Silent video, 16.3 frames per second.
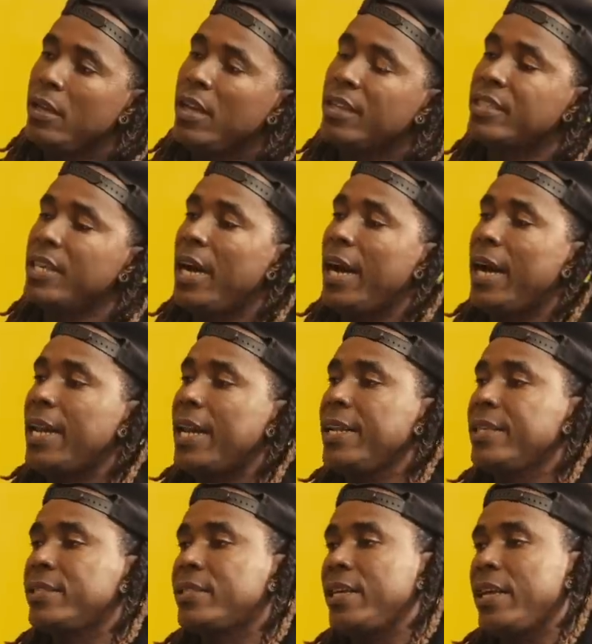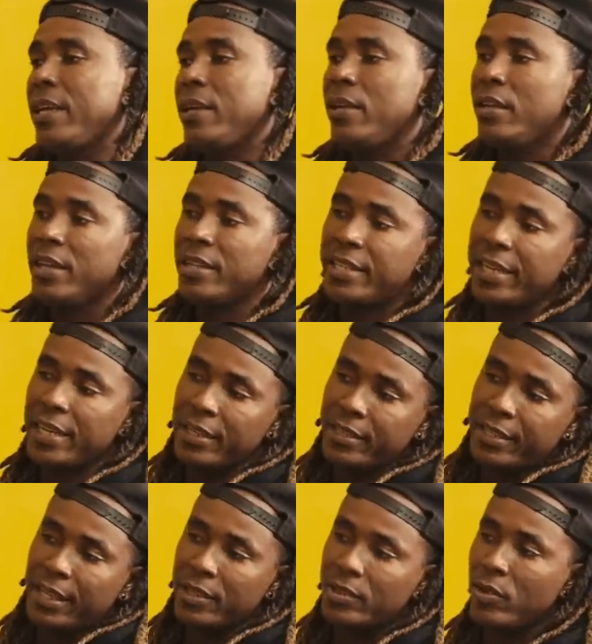You see, all of this thing, you take
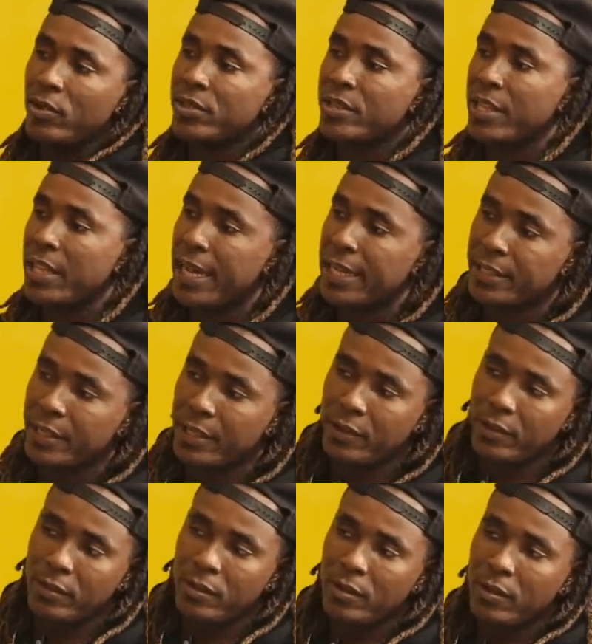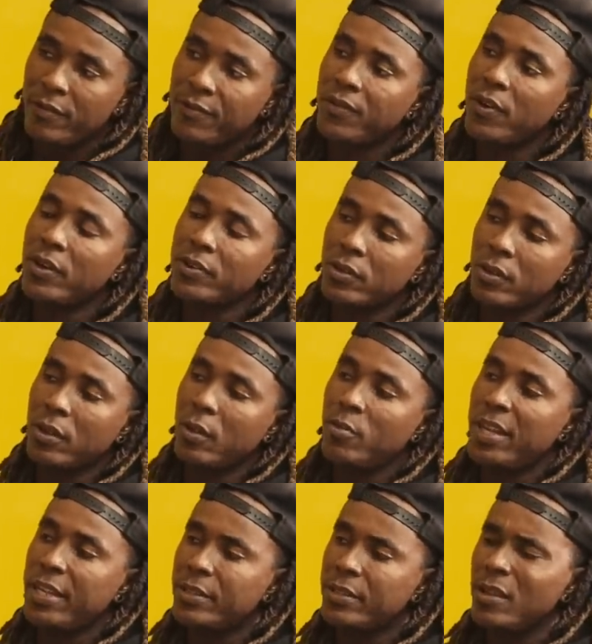this thing to a slight, you know. First to
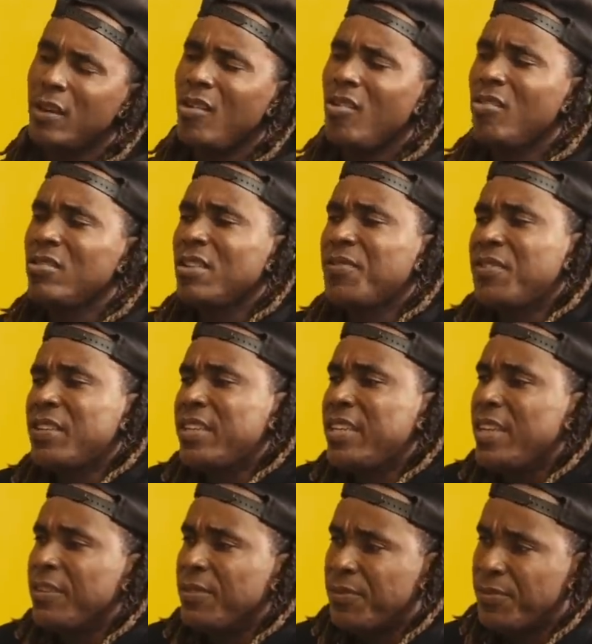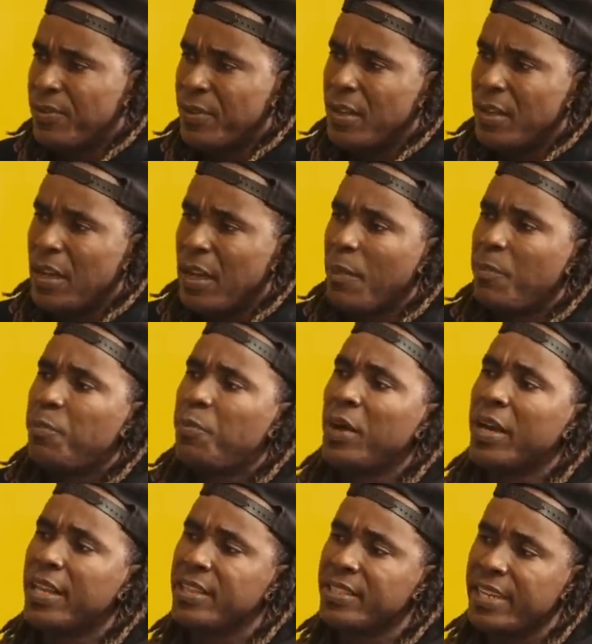commence, how you forgive a
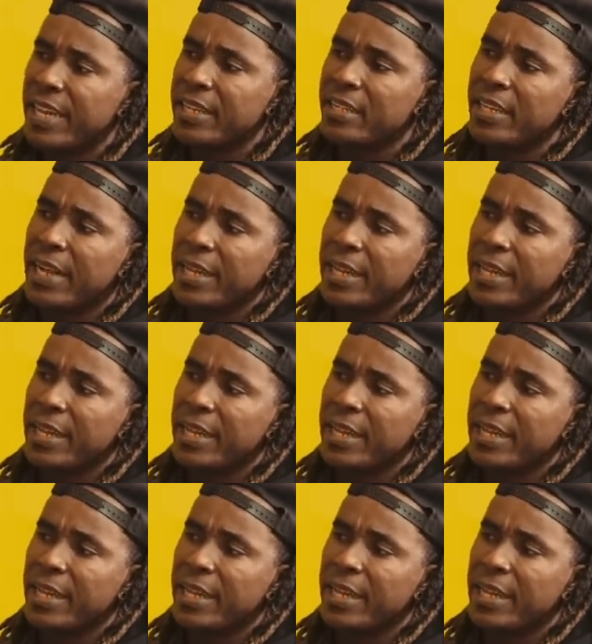package like